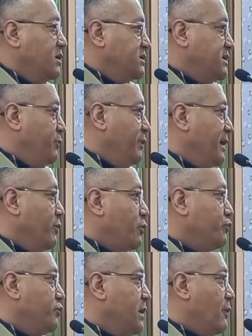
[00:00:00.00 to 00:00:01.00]
See, we
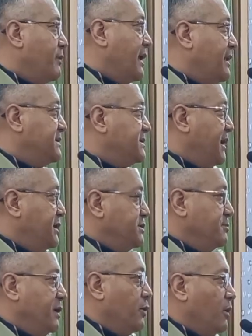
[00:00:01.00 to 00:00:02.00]
cannot rule out at this
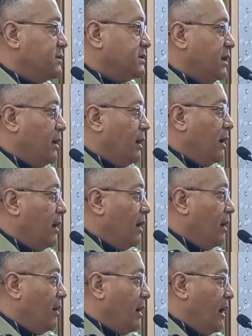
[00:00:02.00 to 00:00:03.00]
stage because,
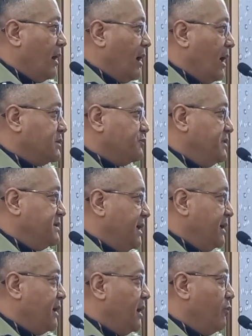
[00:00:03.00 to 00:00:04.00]
as we
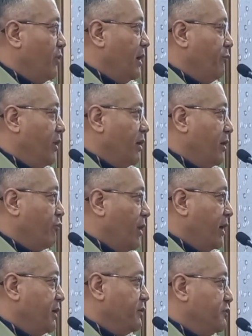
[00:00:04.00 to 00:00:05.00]
say, we are
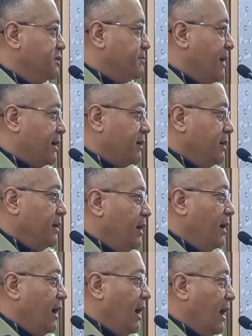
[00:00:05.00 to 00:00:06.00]
inquiring into this matter,
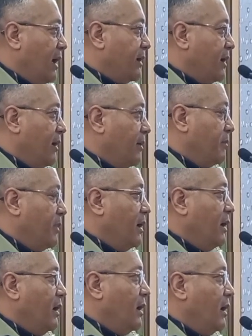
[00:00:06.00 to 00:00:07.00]
and
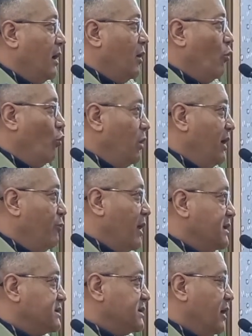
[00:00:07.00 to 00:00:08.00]
only
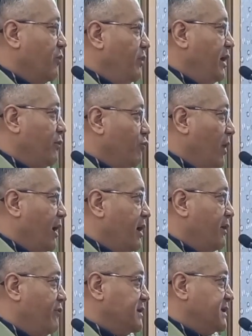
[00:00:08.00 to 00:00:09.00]
once we inquire
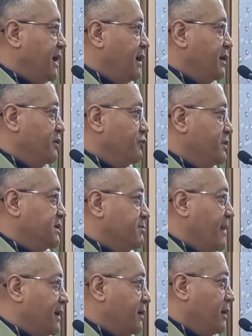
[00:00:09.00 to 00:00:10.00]
and investigate into this
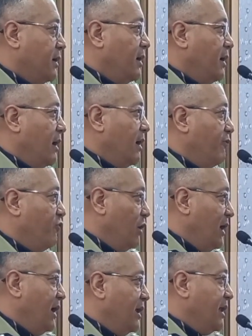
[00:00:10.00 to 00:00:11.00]
matter
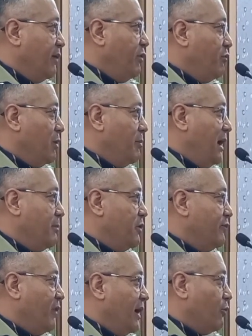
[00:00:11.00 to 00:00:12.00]
fully, then we will be able to
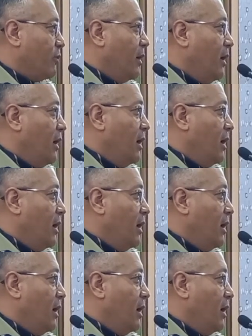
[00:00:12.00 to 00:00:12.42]
find out.